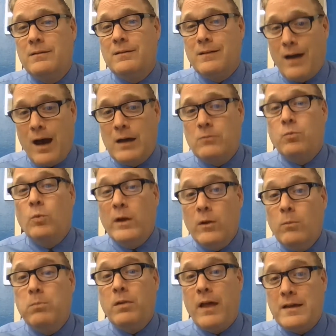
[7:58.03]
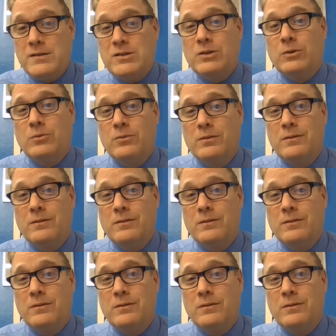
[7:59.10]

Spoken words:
God will bless you